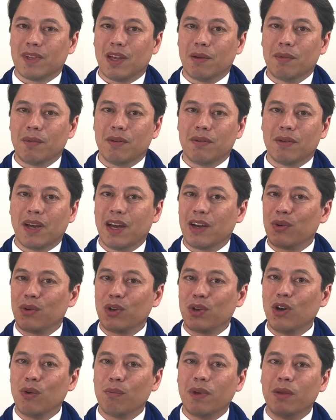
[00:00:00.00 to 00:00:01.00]
I mean, I
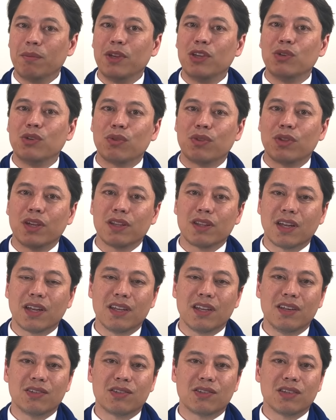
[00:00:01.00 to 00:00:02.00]
don't know. Maybe you think
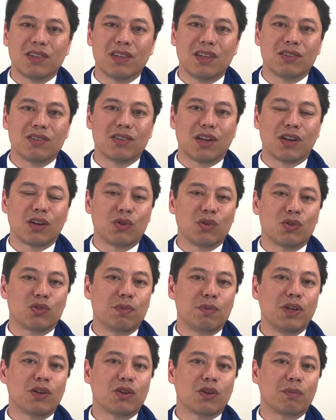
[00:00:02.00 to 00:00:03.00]
that he's not a good
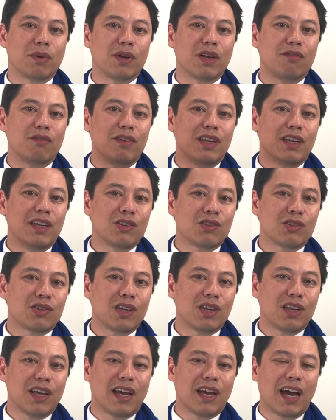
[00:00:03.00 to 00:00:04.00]
speaker, but if he is
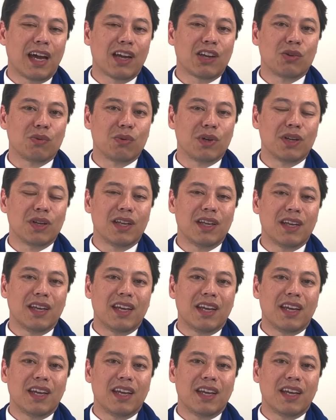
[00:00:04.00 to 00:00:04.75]
accurate,